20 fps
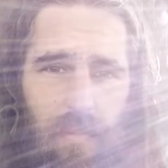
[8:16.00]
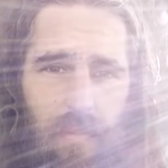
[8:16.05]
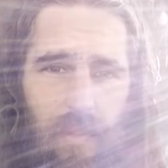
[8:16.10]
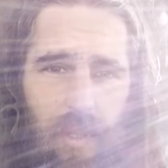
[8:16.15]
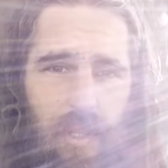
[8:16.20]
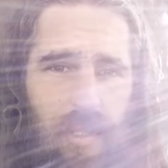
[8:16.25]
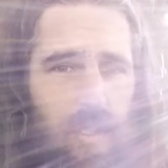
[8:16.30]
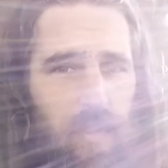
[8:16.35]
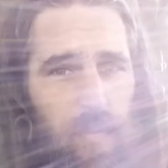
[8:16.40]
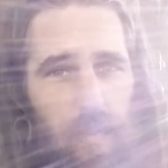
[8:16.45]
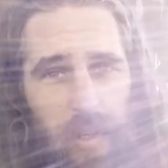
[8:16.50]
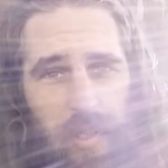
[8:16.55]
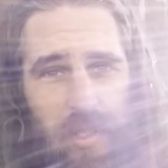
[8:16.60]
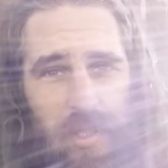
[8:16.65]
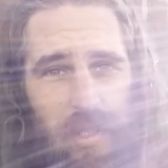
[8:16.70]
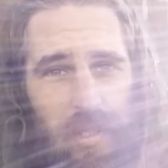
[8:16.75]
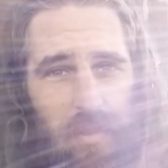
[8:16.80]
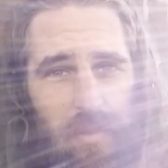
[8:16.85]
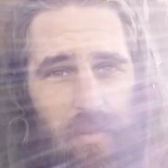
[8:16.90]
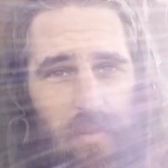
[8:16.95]
Is the
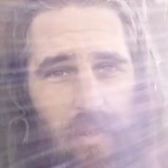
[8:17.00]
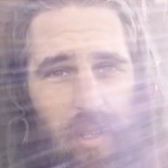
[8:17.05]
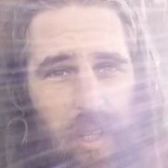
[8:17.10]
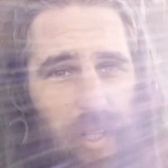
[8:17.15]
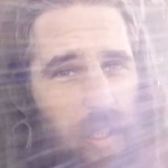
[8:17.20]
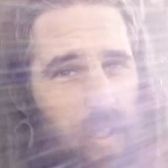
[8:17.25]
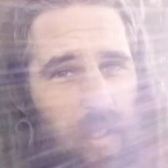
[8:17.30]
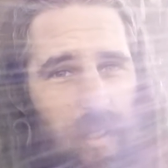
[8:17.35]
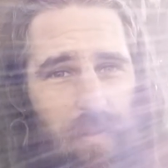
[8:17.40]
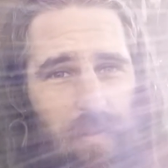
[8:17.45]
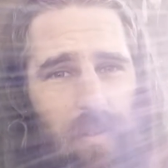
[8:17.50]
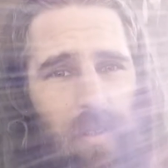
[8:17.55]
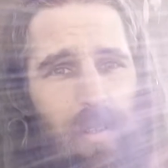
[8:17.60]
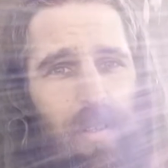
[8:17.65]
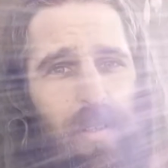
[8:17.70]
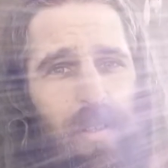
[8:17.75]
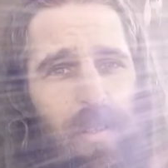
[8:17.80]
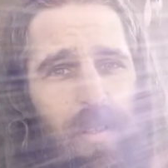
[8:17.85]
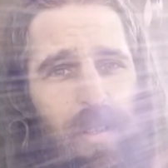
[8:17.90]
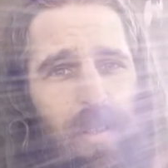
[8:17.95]
person any different,
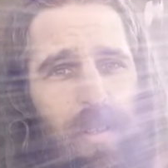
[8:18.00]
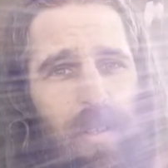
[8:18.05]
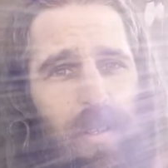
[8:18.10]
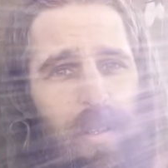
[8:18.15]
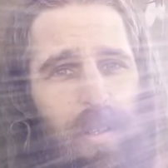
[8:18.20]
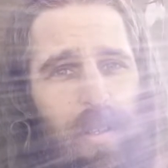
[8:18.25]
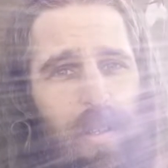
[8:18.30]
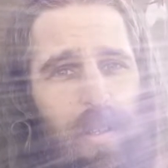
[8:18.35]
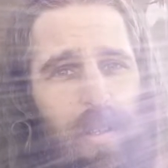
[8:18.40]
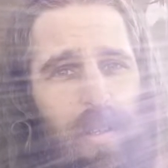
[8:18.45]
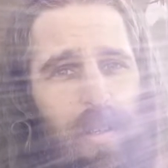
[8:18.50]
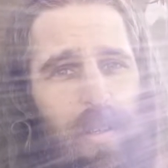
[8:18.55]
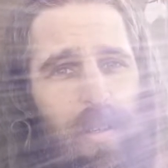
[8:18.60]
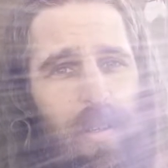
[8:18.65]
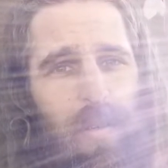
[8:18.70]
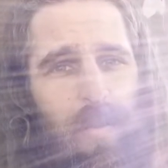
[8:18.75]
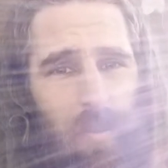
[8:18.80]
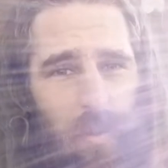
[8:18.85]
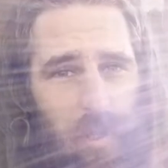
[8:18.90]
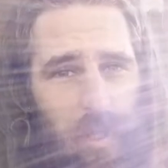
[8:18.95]

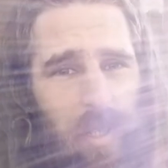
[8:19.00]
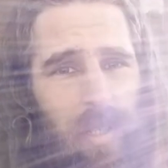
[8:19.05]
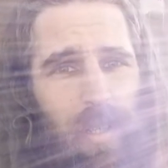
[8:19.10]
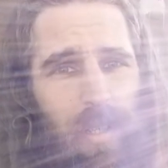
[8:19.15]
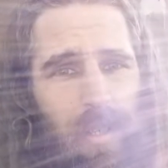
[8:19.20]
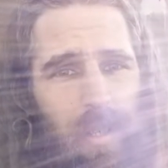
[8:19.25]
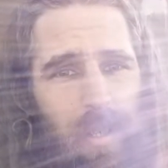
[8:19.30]
really,